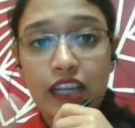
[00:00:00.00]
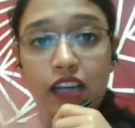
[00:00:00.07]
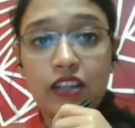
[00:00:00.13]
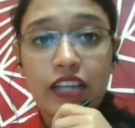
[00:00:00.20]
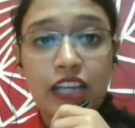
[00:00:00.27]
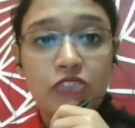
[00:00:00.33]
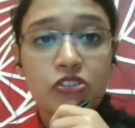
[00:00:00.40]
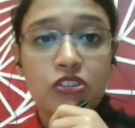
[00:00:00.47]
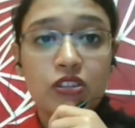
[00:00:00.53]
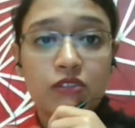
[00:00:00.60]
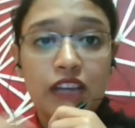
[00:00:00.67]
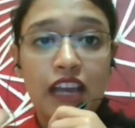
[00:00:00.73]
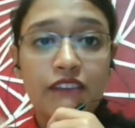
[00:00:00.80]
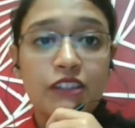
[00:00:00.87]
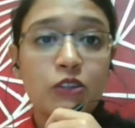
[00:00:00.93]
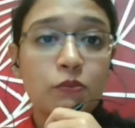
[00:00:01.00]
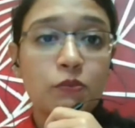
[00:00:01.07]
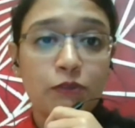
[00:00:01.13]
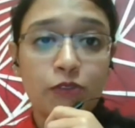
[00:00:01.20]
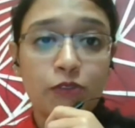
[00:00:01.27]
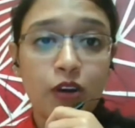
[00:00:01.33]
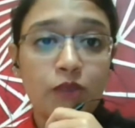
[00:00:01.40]
tension of having to
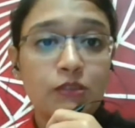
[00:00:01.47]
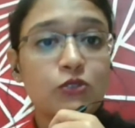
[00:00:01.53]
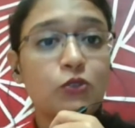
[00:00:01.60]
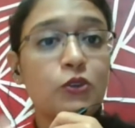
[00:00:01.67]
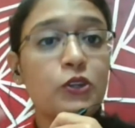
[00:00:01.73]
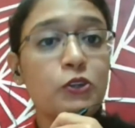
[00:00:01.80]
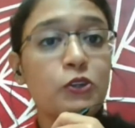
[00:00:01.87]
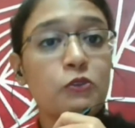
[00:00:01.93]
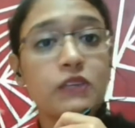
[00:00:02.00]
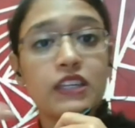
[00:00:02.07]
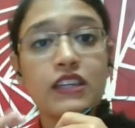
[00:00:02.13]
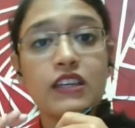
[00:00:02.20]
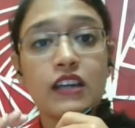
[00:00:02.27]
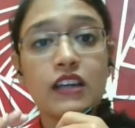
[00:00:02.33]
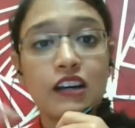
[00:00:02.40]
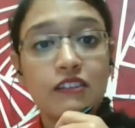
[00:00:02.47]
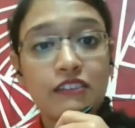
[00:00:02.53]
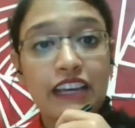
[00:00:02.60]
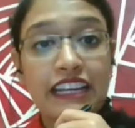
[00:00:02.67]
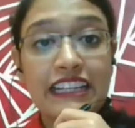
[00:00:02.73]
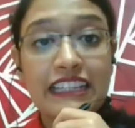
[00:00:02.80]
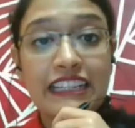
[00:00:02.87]
perform is going to be a
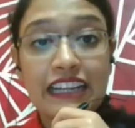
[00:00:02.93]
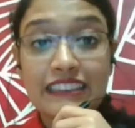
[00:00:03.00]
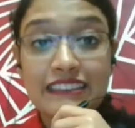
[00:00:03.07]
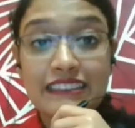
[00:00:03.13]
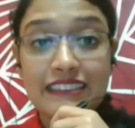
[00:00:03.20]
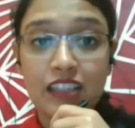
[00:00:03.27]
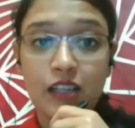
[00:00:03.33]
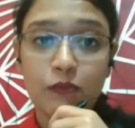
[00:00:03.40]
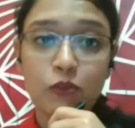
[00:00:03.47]
very nice setup.